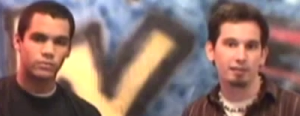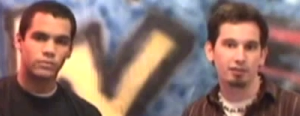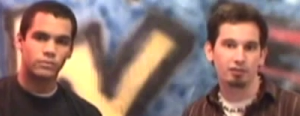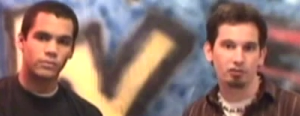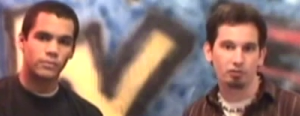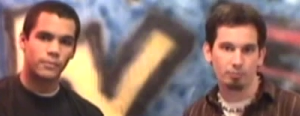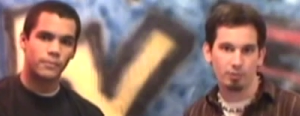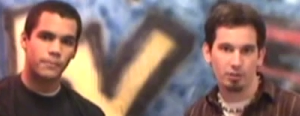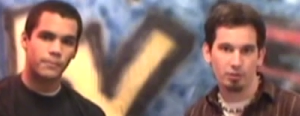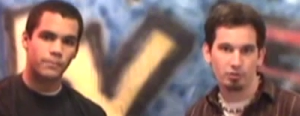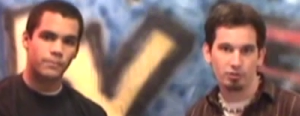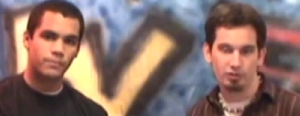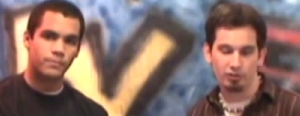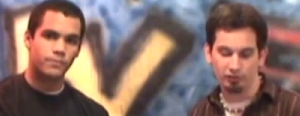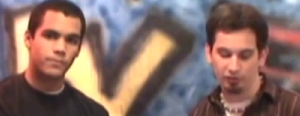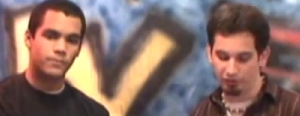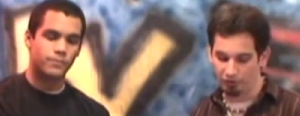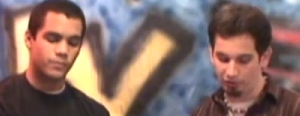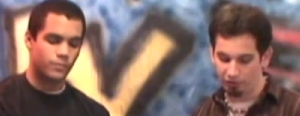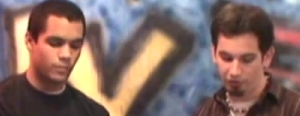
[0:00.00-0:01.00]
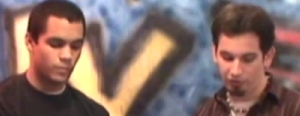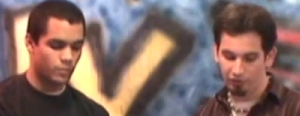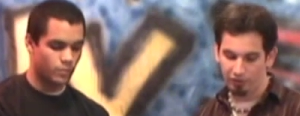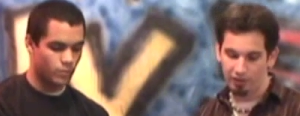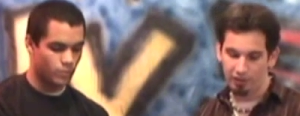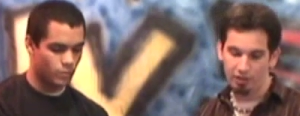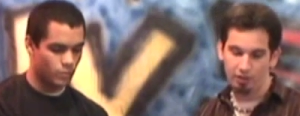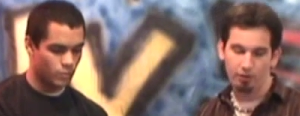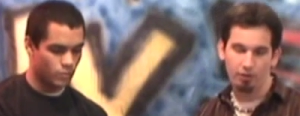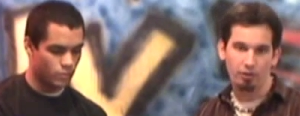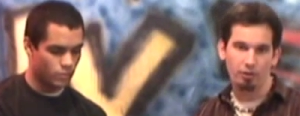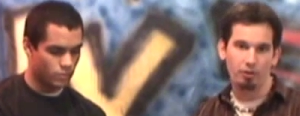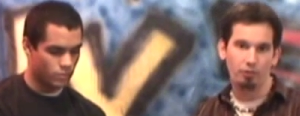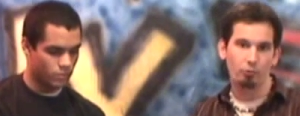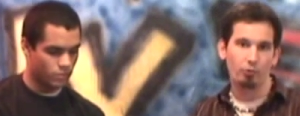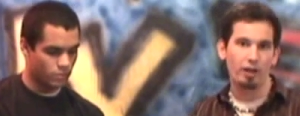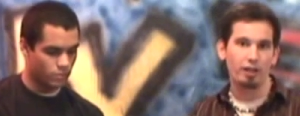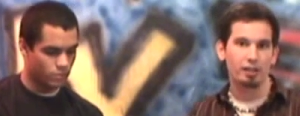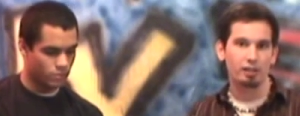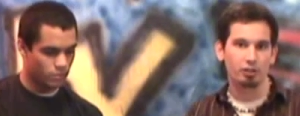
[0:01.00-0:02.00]
Speaker 1: distributions. There's the
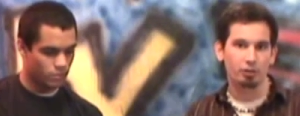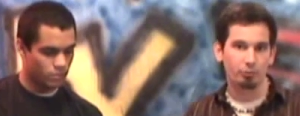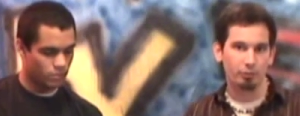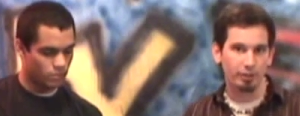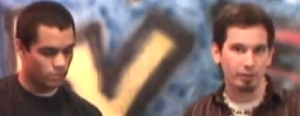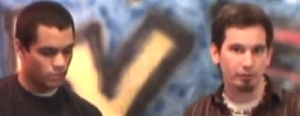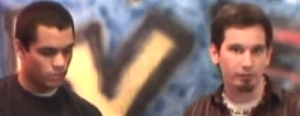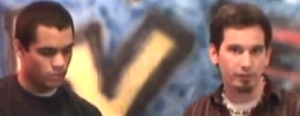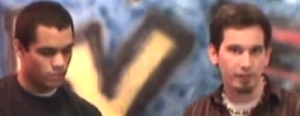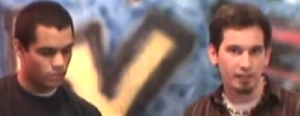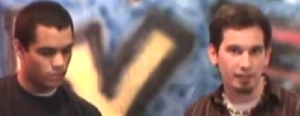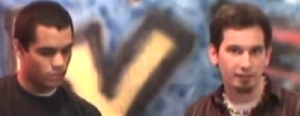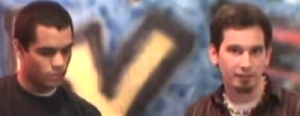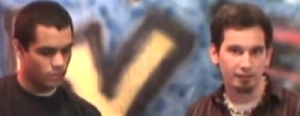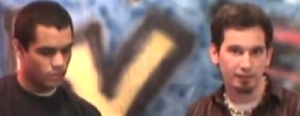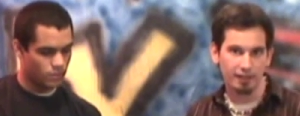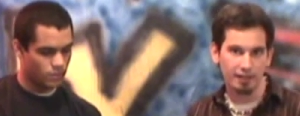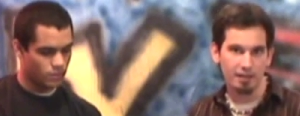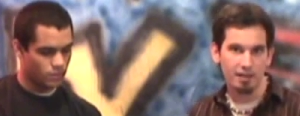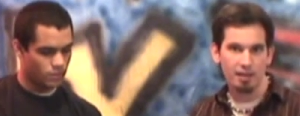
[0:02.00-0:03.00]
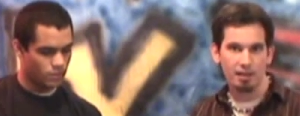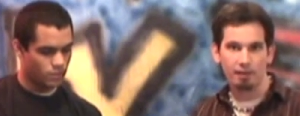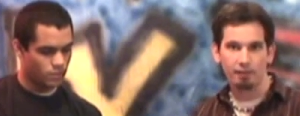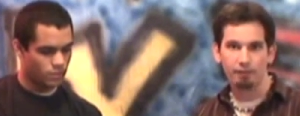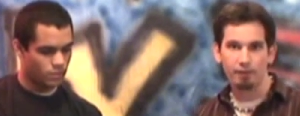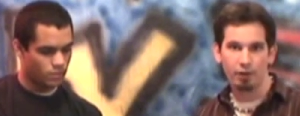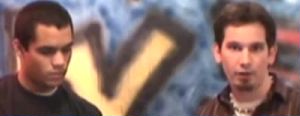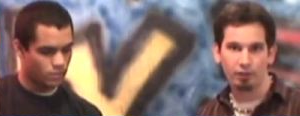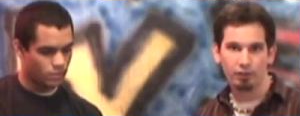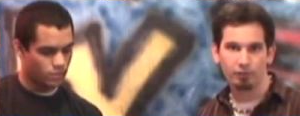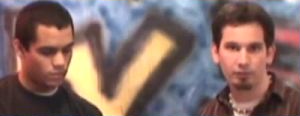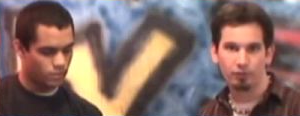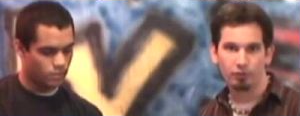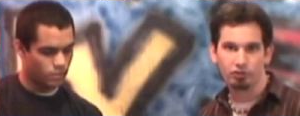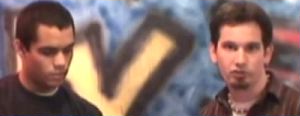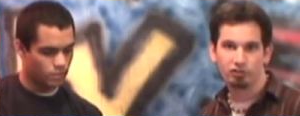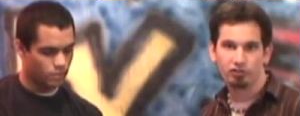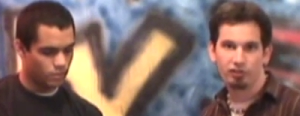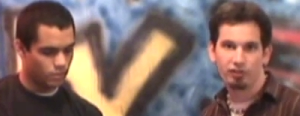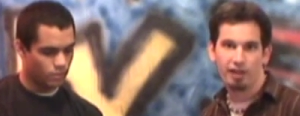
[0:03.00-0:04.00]
regular Real VNC, various
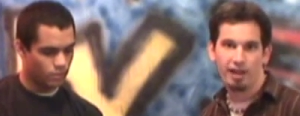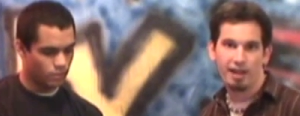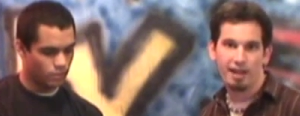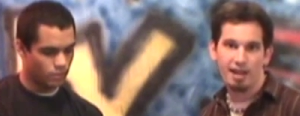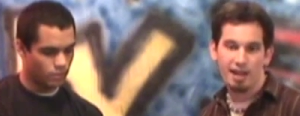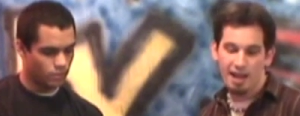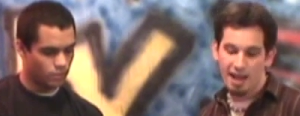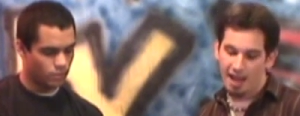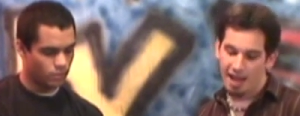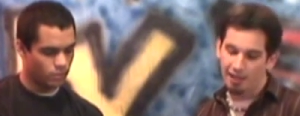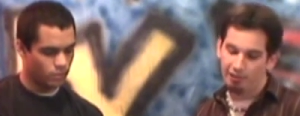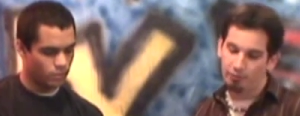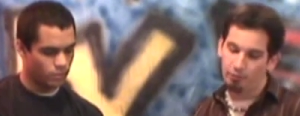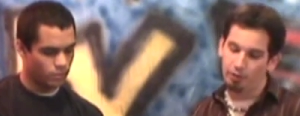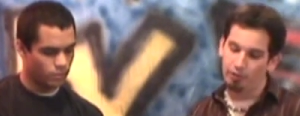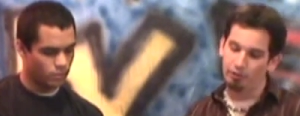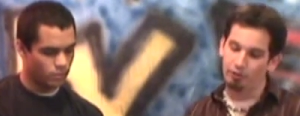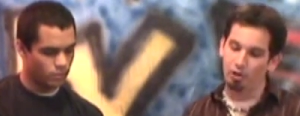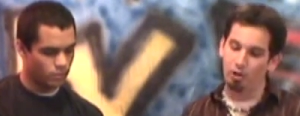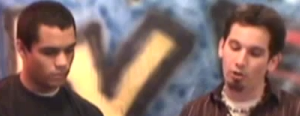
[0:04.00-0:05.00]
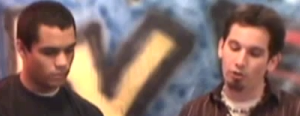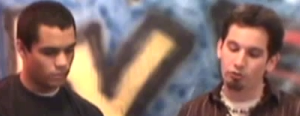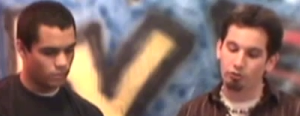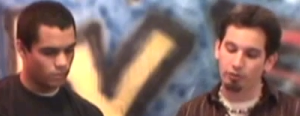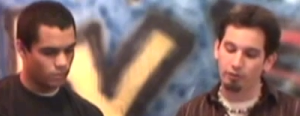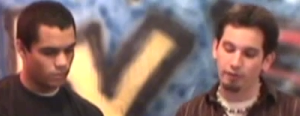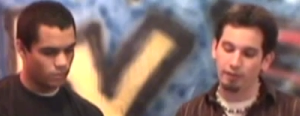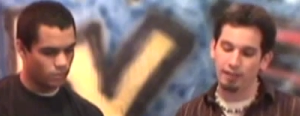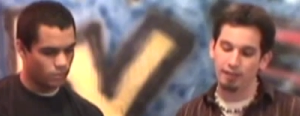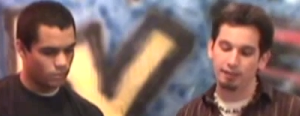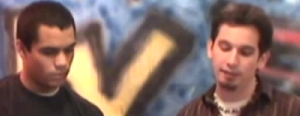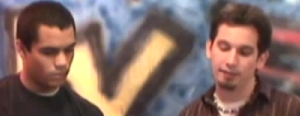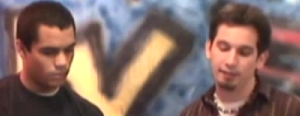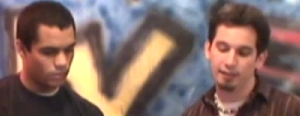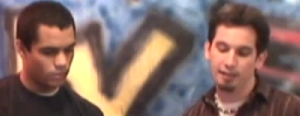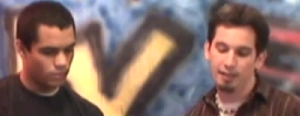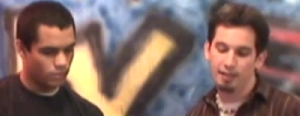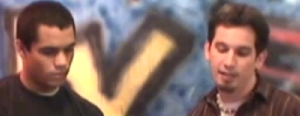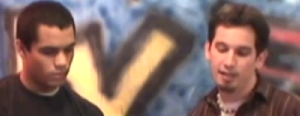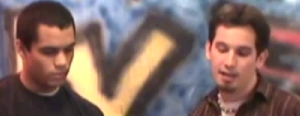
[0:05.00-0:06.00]
versions of that, as well as
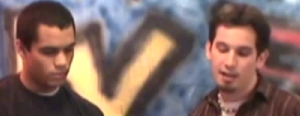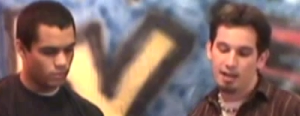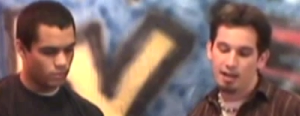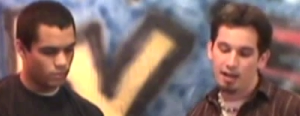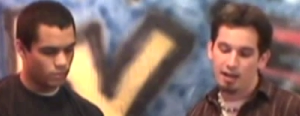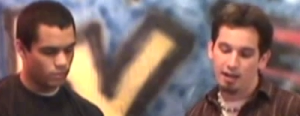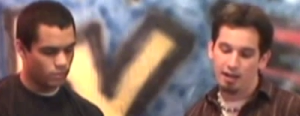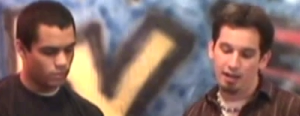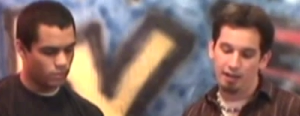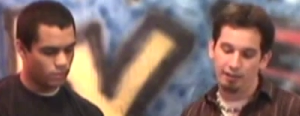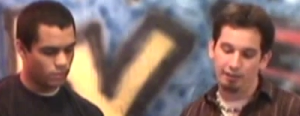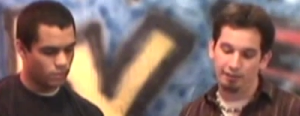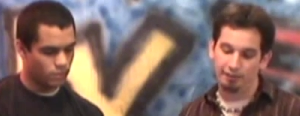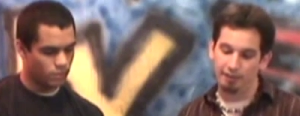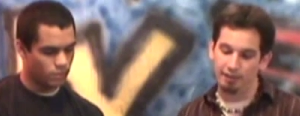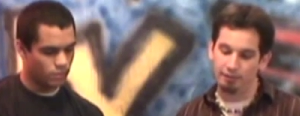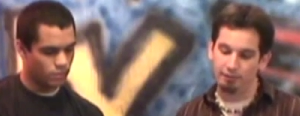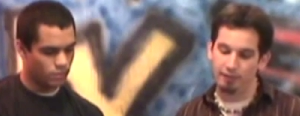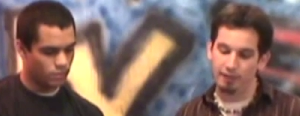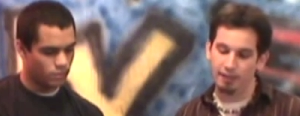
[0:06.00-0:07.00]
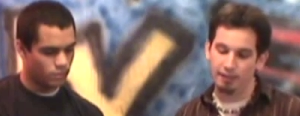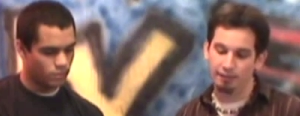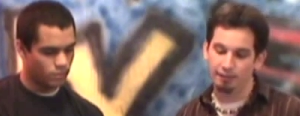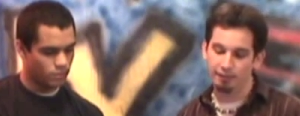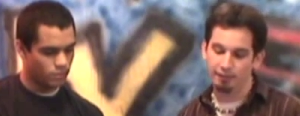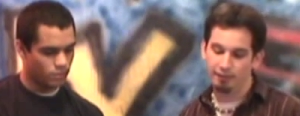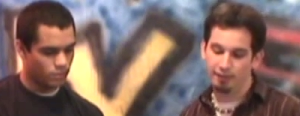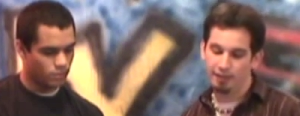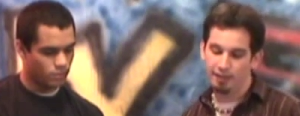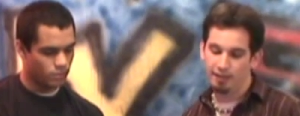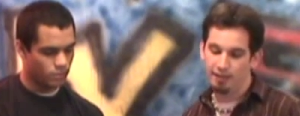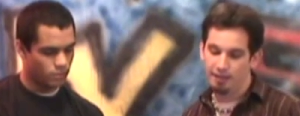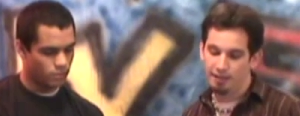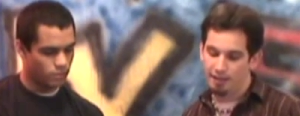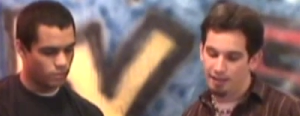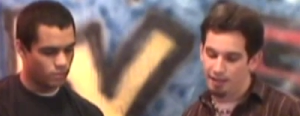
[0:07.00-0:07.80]
UltraVNC, ZVNC,